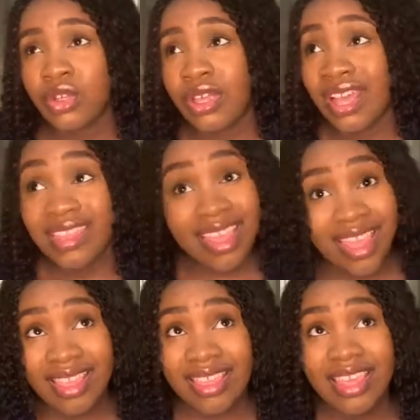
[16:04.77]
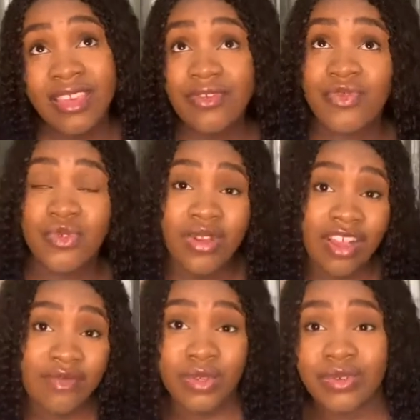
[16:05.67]
And then if you
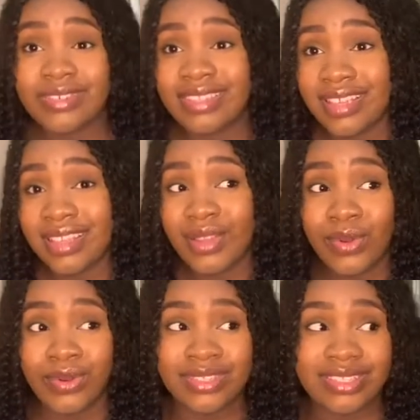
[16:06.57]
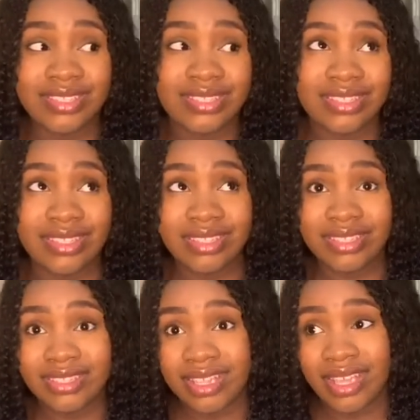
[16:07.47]
have been ghosted a lot,
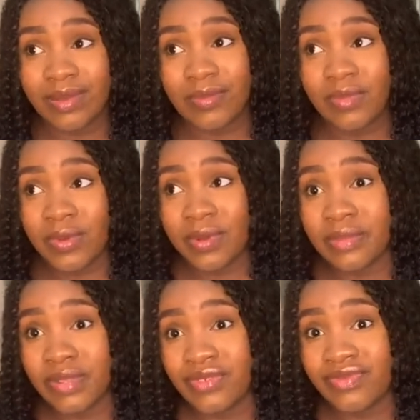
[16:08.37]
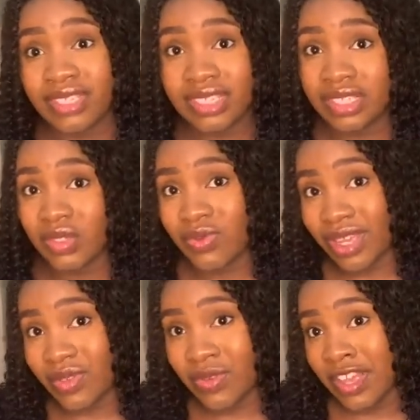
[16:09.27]
these are probably reasons why
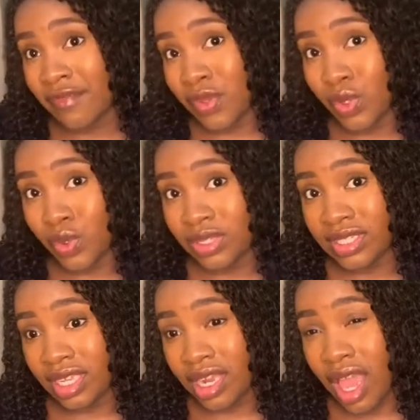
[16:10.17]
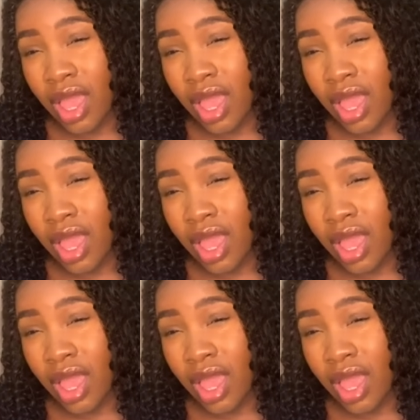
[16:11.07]
you have been ghosted.